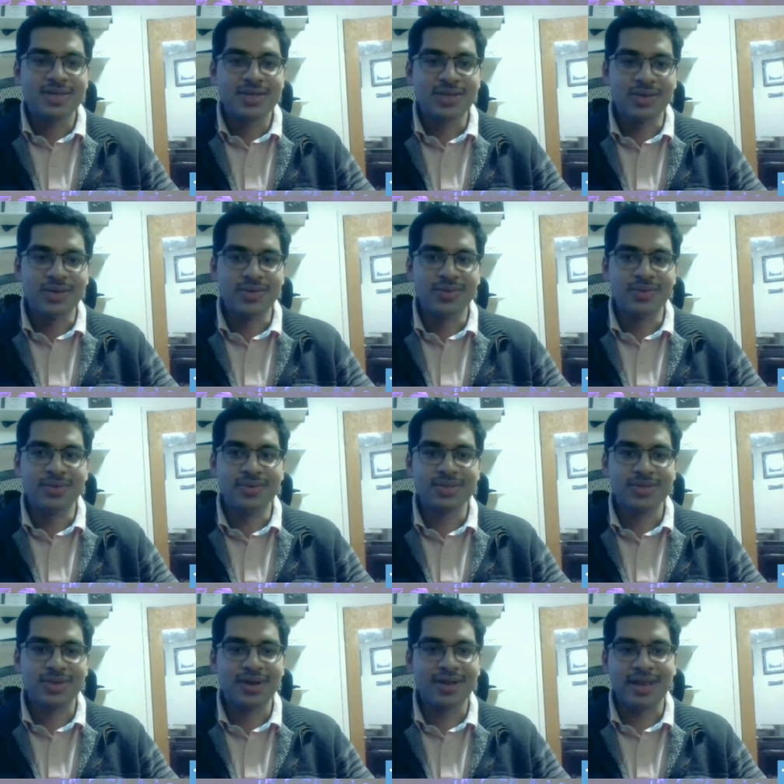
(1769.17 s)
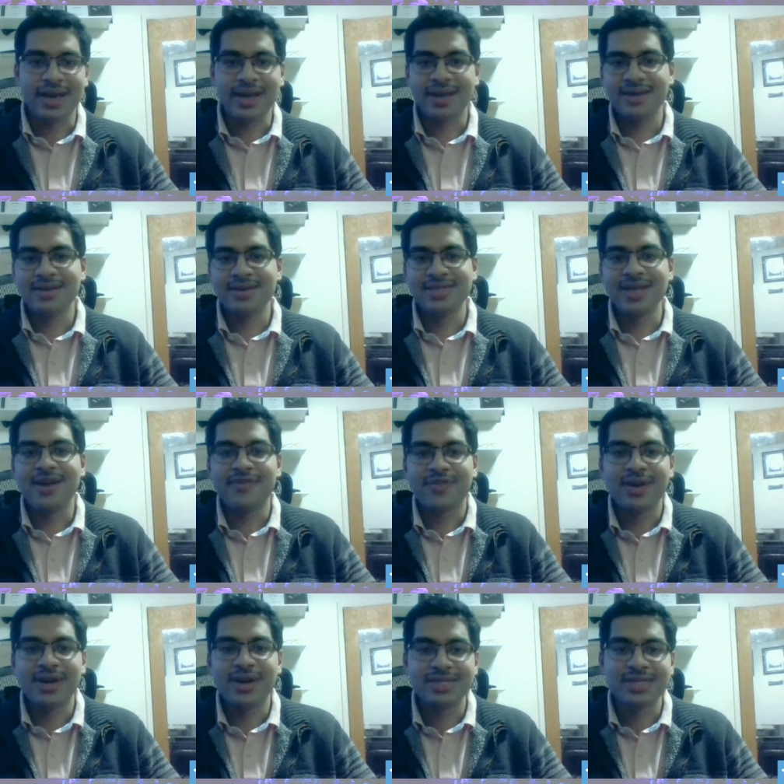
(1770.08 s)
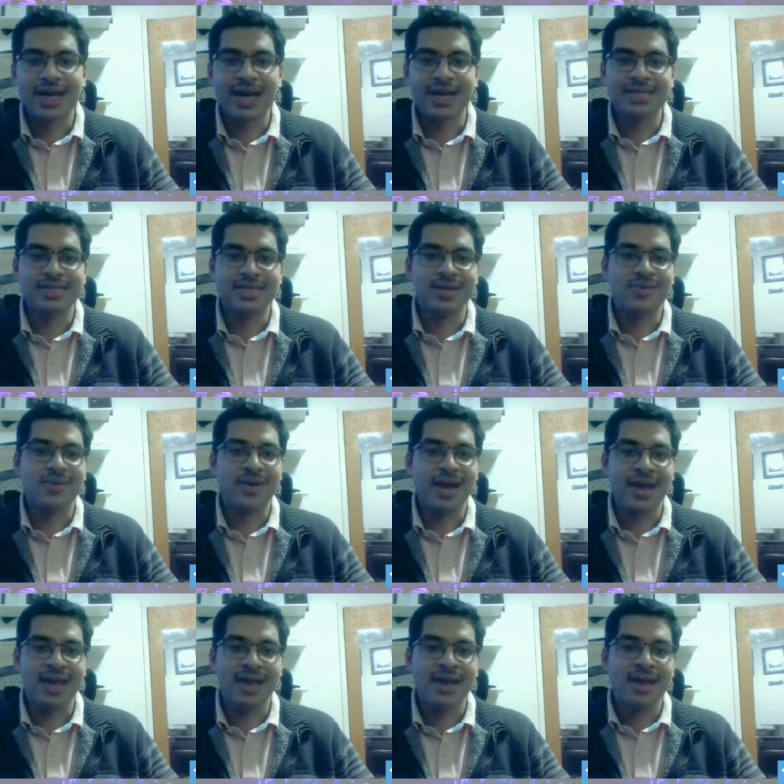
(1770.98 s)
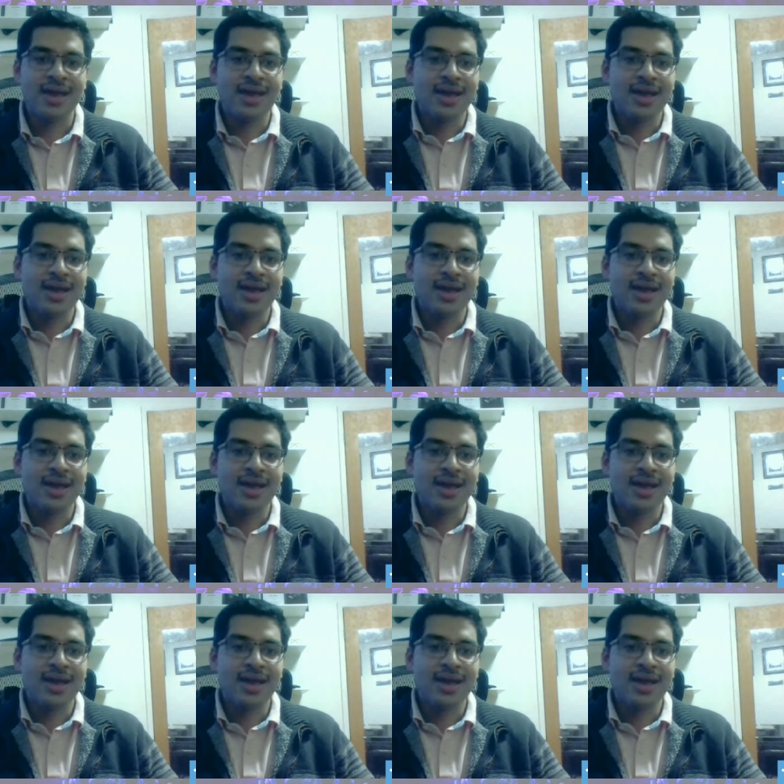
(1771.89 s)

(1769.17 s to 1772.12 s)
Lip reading: to sort of like self-criticize in a way